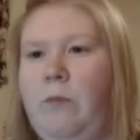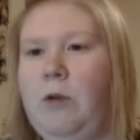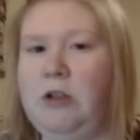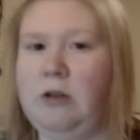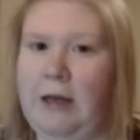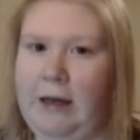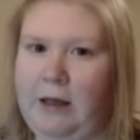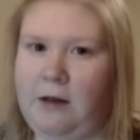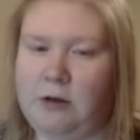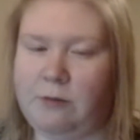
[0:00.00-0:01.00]
which is
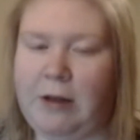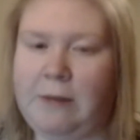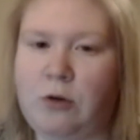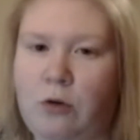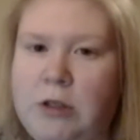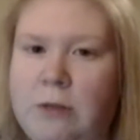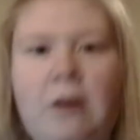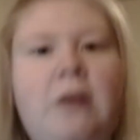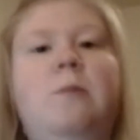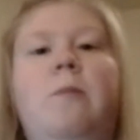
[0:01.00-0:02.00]
lacking sometimes in
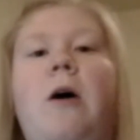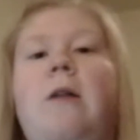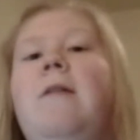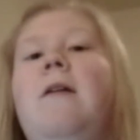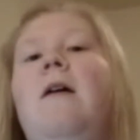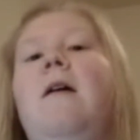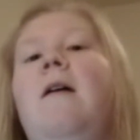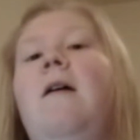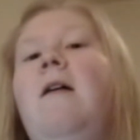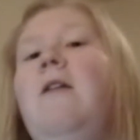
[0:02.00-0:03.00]
awesomeness, but
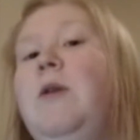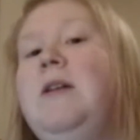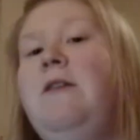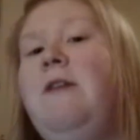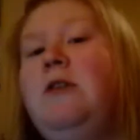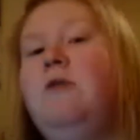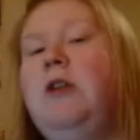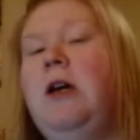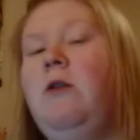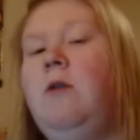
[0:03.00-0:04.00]
We See Festivals
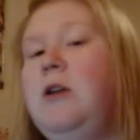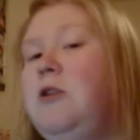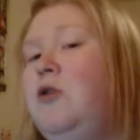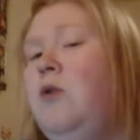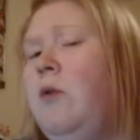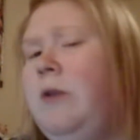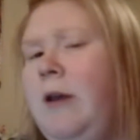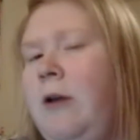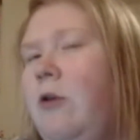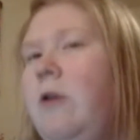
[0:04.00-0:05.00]
channel is
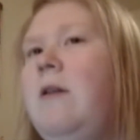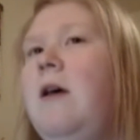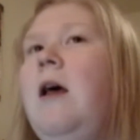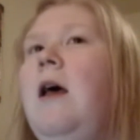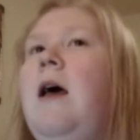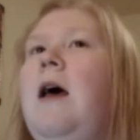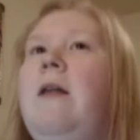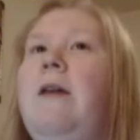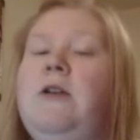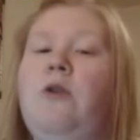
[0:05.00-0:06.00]
totally not.
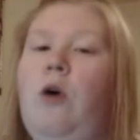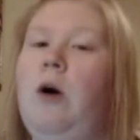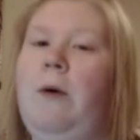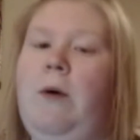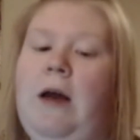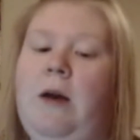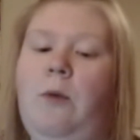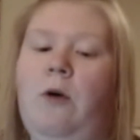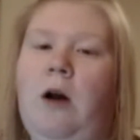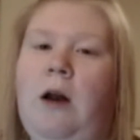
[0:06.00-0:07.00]
That's all about Harry
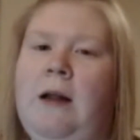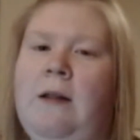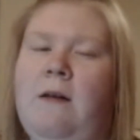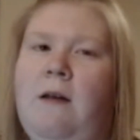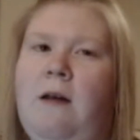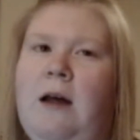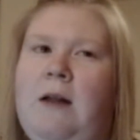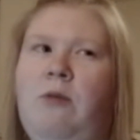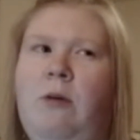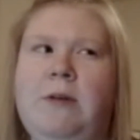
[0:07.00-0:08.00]
Potter, and
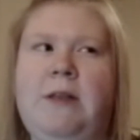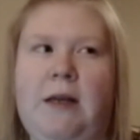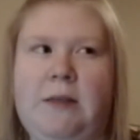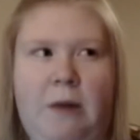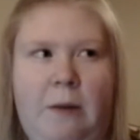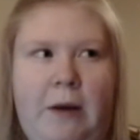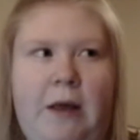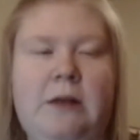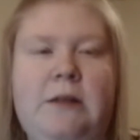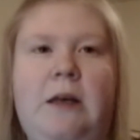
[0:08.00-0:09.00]
I'd probably say that's my
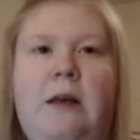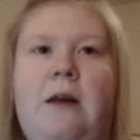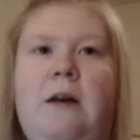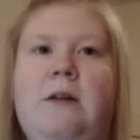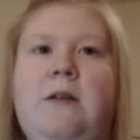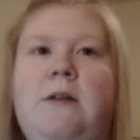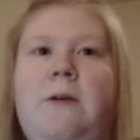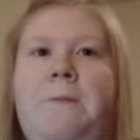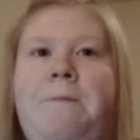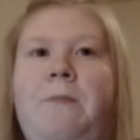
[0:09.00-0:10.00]
biggest geekiness.
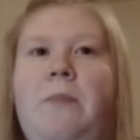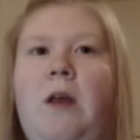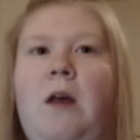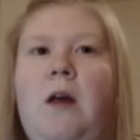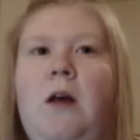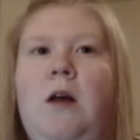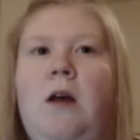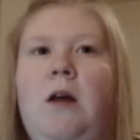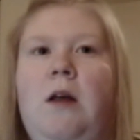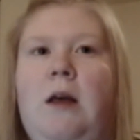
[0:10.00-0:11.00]

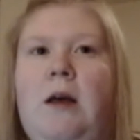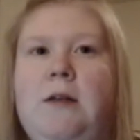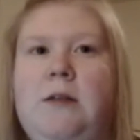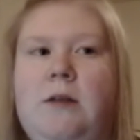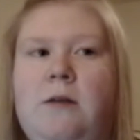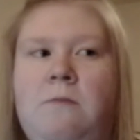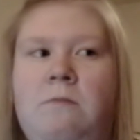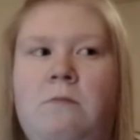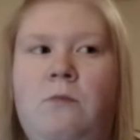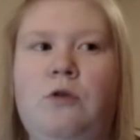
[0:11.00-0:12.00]
Yes,
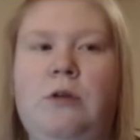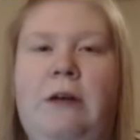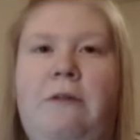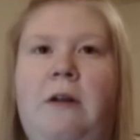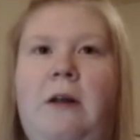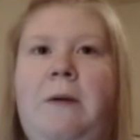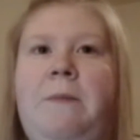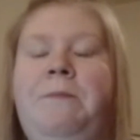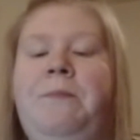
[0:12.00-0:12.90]
most definitely.